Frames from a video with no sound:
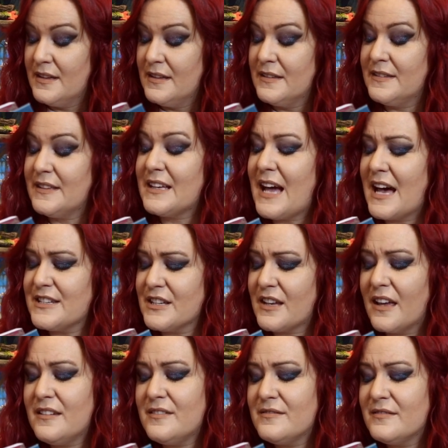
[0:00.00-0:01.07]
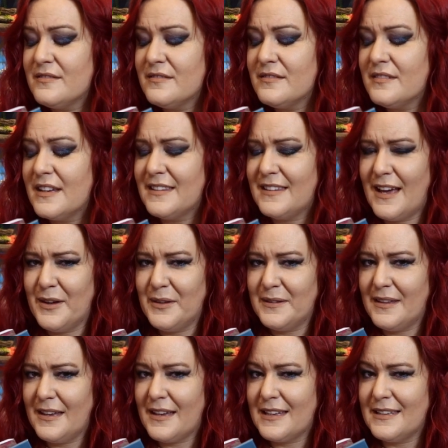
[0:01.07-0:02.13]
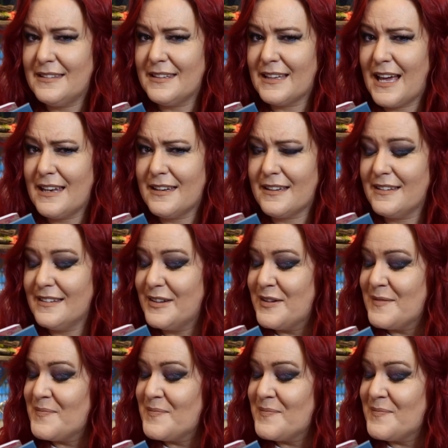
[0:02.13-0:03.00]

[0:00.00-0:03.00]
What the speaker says: Sir Cadogan, is that how you say it? Sir Cadogan?